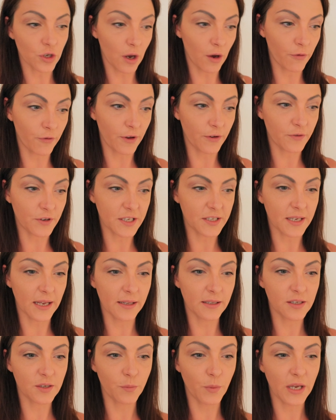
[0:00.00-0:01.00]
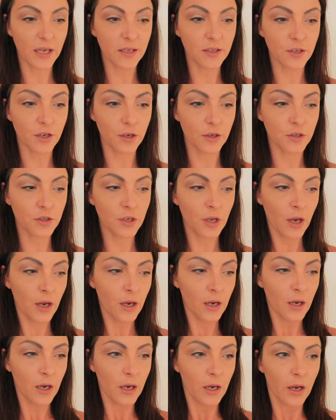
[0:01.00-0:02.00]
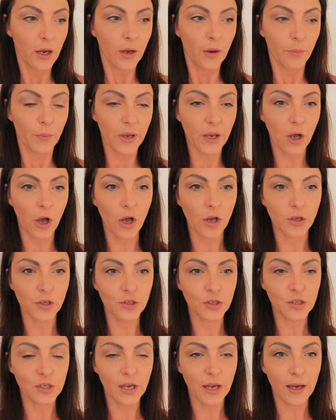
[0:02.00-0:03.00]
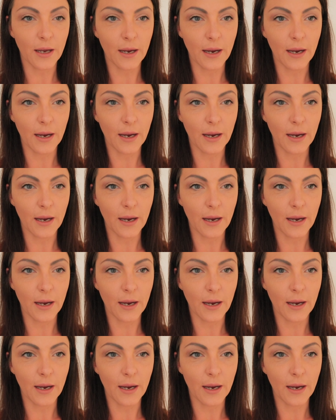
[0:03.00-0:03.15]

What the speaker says: or 50cm, because